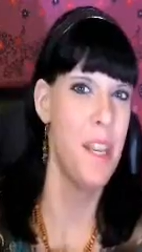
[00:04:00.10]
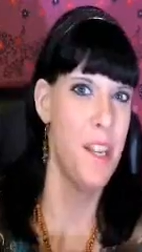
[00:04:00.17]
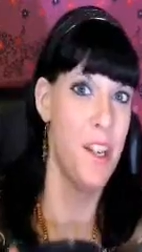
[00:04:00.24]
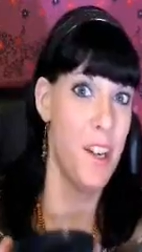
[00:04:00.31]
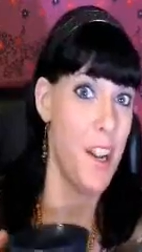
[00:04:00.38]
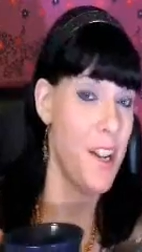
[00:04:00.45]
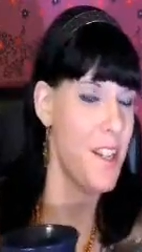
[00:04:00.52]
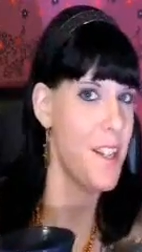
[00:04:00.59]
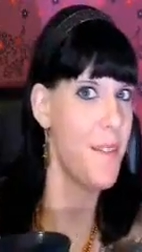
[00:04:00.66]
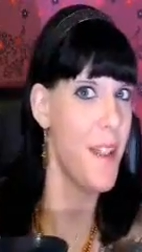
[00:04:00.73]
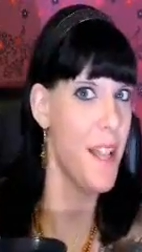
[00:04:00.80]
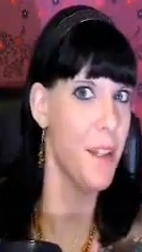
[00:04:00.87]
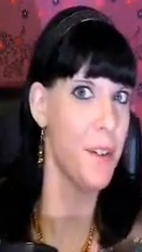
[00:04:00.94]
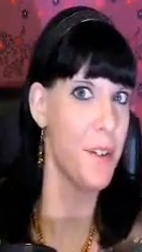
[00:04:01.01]
you're not
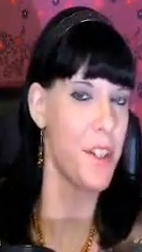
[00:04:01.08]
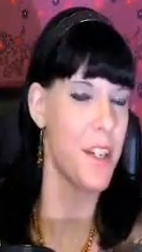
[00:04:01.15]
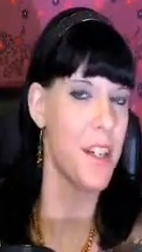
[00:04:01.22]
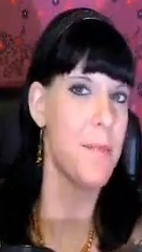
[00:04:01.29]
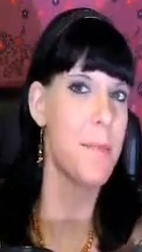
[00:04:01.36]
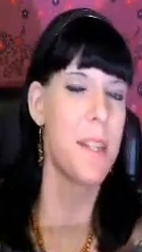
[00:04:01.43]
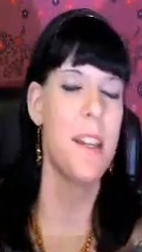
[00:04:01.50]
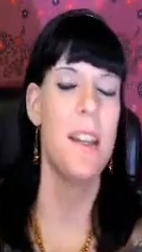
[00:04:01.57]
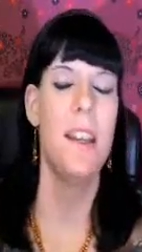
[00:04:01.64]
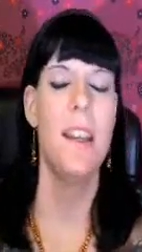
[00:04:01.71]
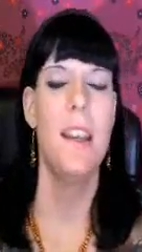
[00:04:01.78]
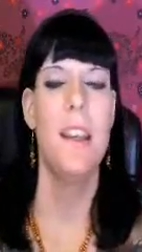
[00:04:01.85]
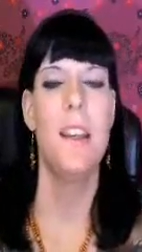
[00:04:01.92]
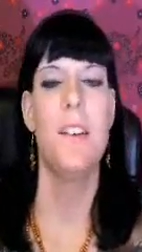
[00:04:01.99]
disfellowshipped,
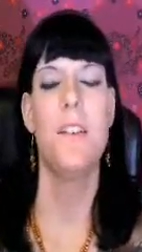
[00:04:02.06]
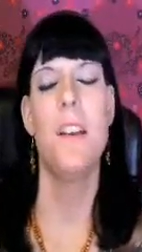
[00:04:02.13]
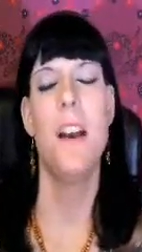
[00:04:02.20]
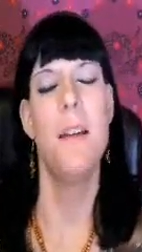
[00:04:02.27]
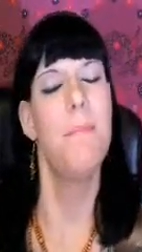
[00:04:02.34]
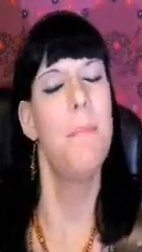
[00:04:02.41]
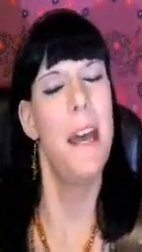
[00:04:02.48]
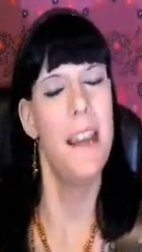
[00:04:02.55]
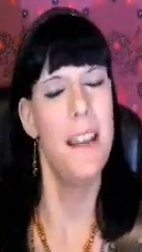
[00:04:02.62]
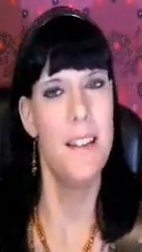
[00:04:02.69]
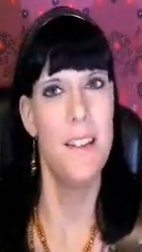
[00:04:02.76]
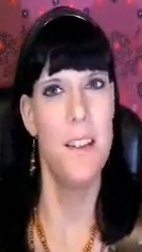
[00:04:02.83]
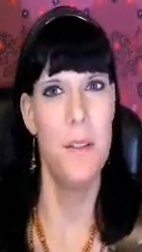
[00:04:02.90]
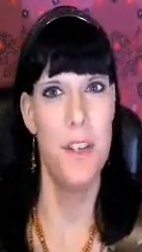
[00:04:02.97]
you're not bad
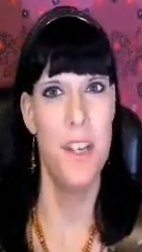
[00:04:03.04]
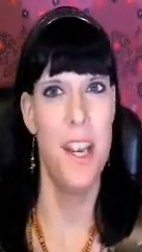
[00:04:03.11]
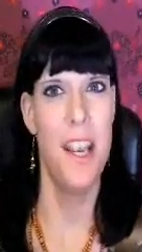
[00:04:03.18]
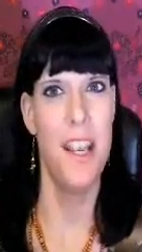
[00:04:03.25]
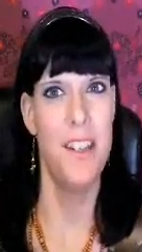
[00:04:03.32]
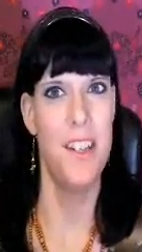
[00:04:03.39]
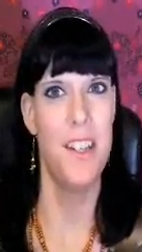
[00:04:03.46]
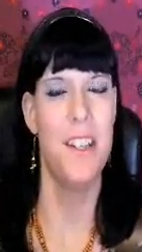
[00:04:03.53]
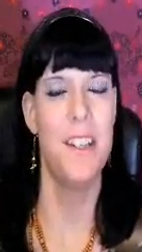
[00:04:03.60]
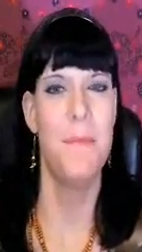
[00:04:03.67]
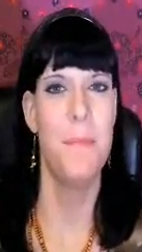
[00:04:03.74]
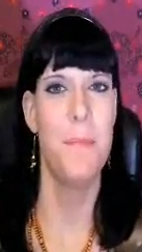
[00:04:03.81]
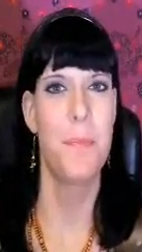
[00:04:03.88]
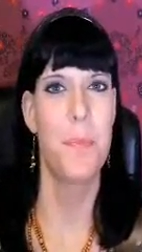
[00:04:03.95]
association,
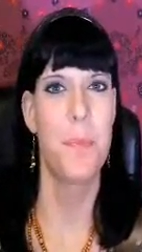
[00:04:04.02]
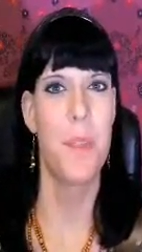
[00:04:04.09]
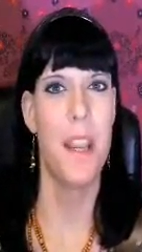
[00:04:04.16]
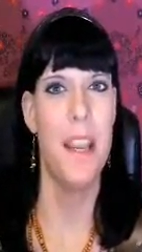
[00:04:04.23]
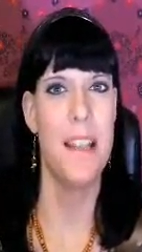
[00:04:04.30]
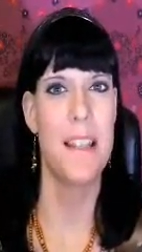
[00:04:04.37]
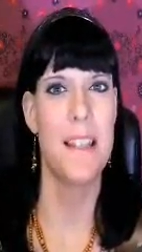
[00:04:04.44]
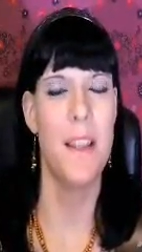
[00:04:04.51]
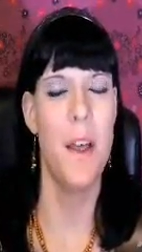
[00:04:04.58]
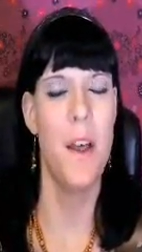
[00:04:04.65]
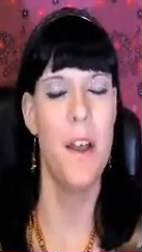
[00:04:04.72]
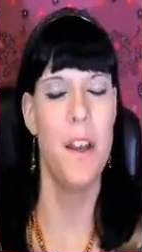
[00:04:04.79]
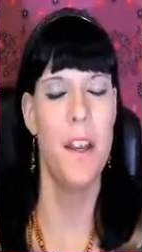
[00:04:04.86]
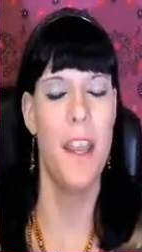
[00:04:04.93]
as
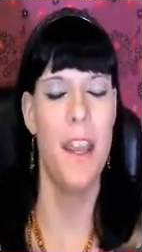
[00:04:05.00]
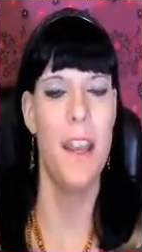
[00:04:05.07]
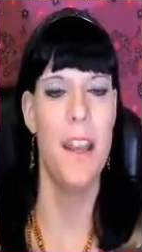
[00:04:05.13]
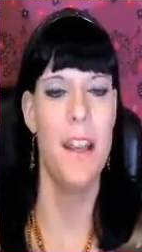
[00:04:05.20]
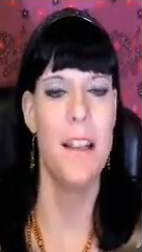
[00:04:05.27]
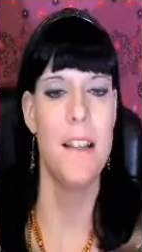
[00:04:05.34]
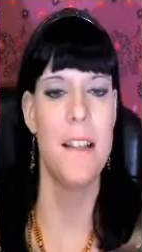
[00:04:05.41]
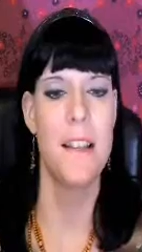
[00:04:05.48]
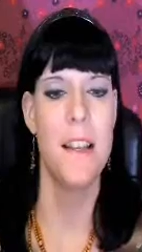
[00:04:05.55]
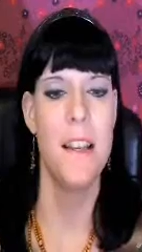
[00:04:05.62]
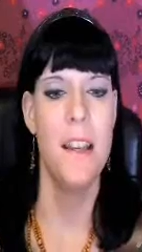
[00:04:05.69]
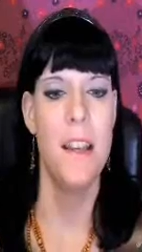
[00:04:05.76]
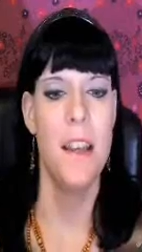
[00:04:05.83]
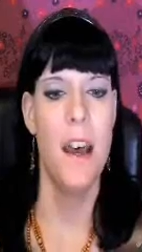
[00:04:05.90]
long as
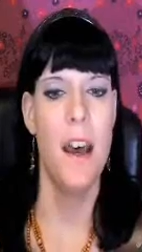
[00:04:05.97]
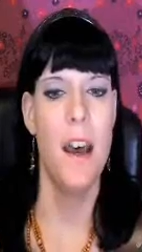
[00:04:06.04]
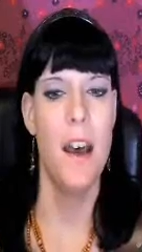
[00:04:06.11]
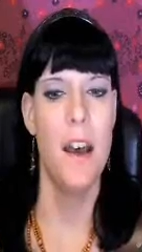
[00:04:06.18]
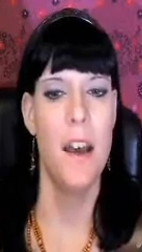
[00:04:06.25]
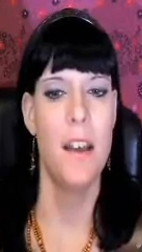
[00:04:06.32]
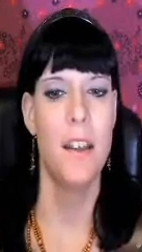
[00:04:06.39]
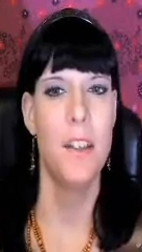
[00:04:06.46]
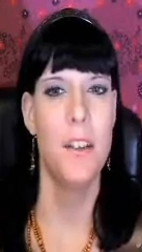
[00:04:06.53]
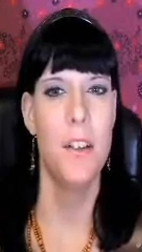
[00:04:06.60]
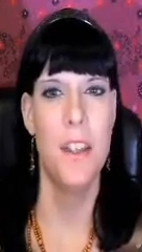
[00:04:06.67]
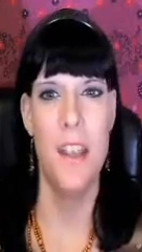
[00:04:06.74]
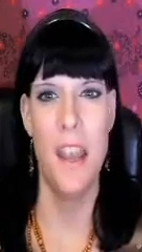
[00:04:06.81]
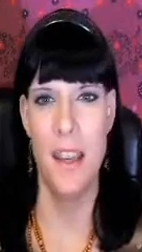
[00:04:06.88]

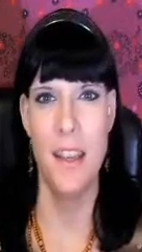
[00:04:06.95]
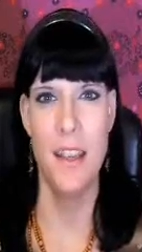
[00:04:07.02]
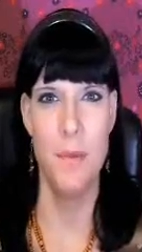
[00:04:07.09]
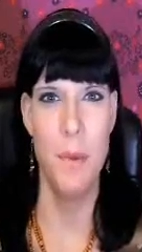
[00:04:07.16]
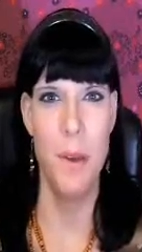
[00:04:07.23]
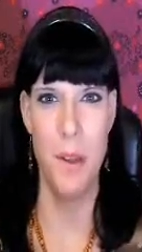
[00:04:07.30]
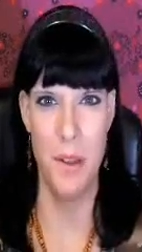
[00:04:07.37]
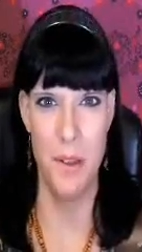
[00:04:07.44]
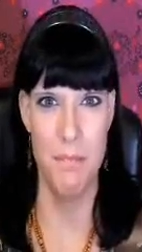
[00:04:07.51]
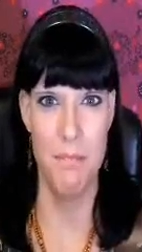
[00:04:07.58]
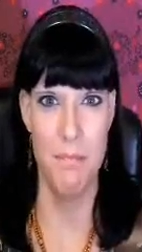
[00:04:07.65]
you're in that Kingdom Hall.